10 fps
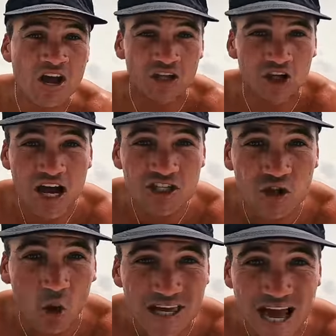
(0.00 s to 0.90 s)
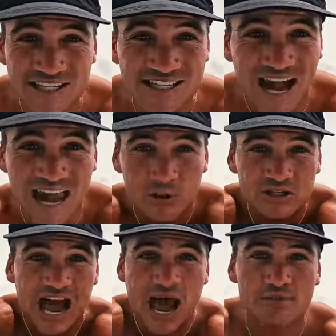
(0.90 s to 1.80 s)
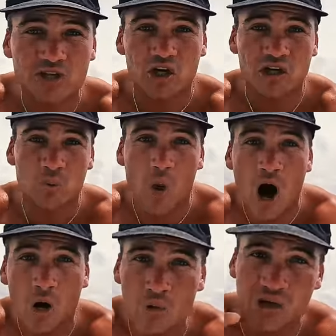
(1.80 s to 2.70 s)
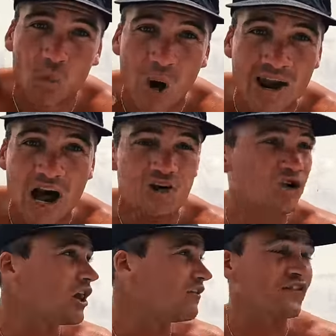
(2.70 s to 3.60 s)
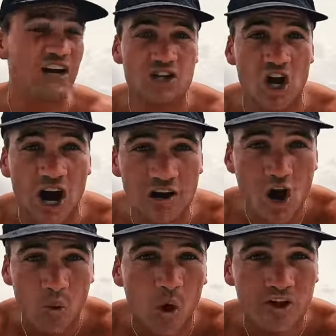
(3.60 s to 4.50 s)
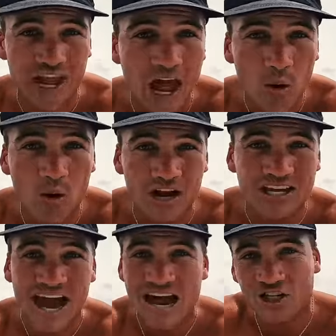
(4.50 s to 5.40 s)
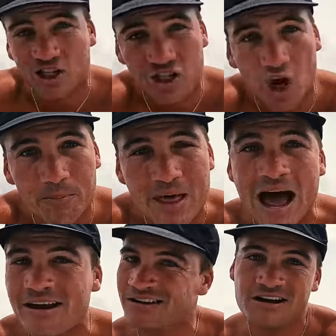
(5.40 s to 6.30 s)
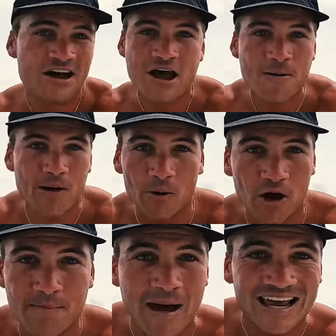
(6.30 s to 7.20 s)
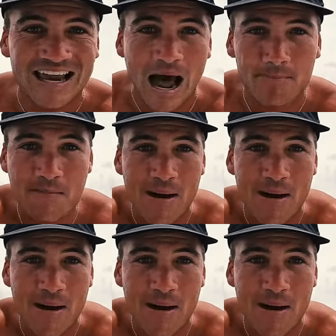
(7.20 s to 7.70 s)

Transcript: You guys saw yesterday, it was absolutely wild with the $100 fish. So I don't know what the hell we're gonna catch to top that, but we're gonna make it happen,